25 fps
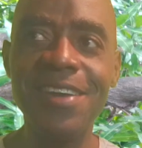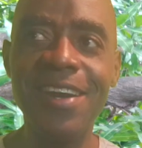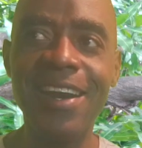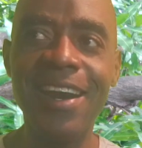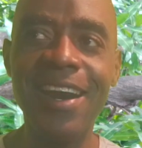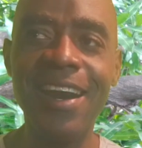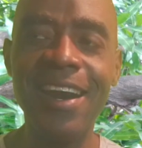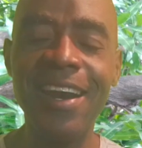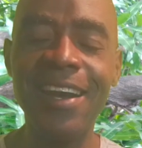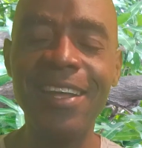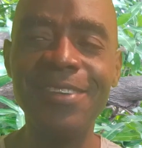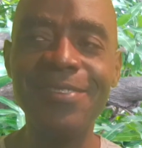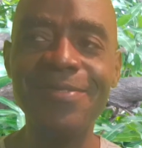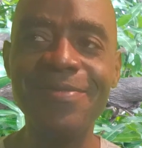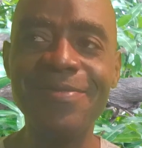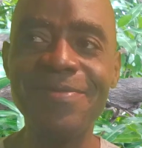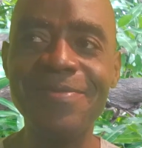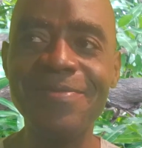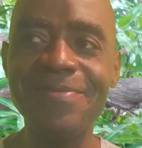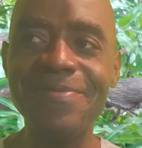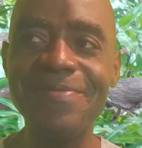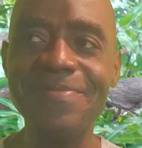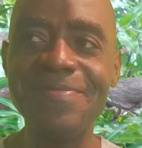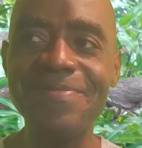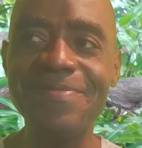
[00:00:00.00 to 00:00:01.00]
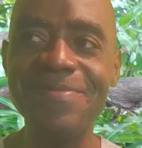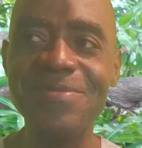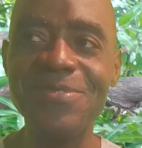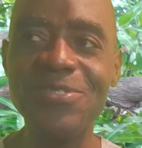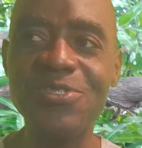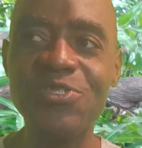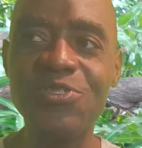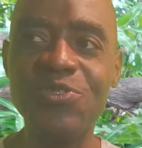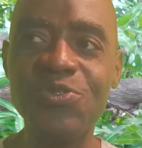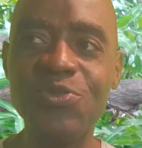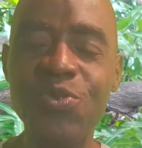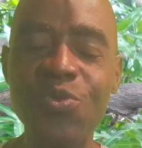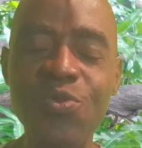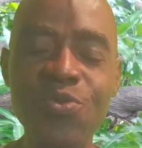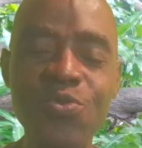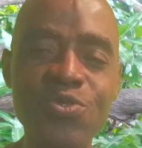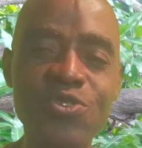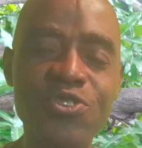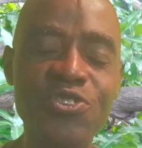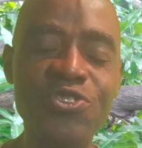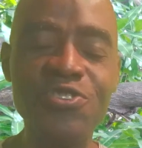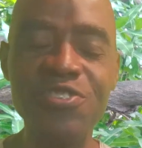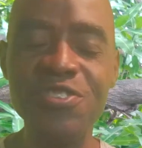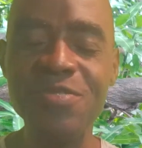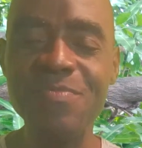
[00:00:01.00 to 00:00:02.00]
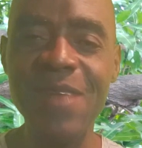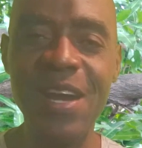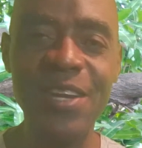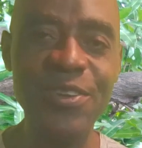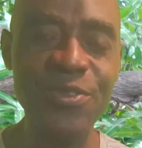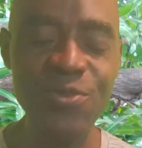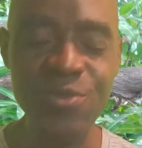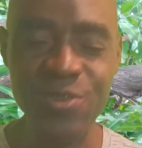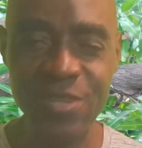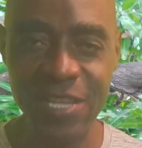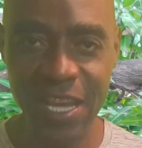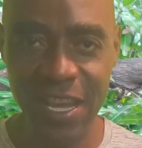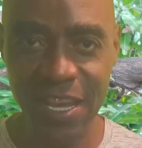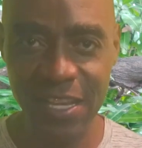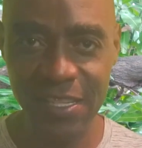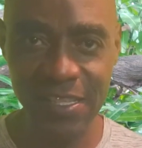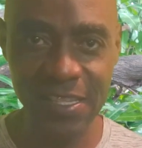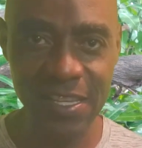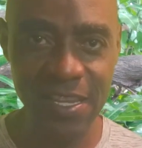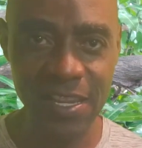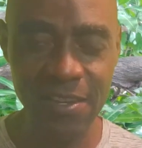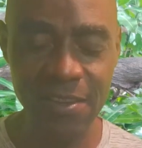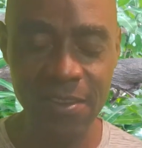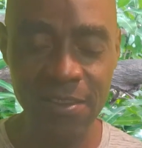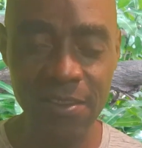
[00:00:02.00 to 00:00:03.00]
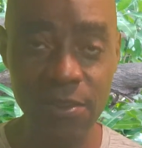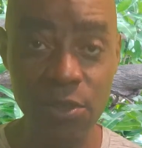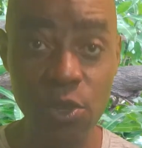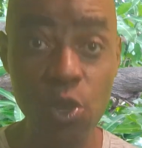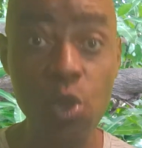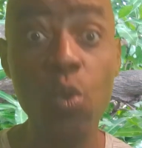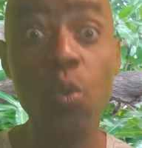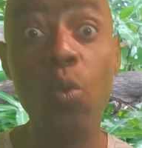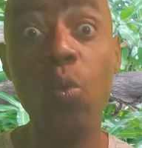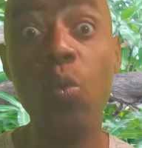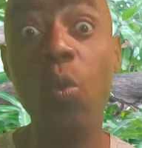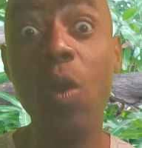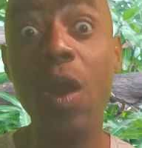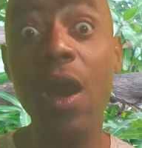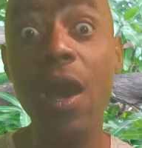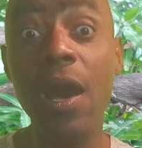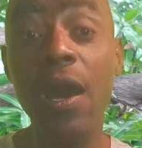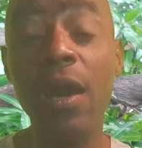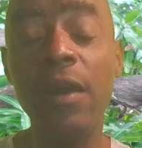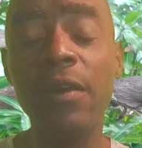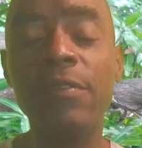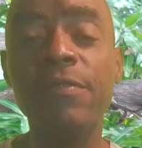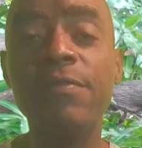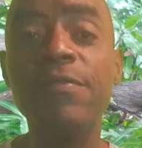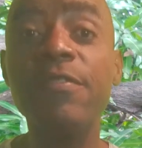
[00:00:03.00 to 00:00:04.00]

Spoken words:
all 2-3 man out of sell want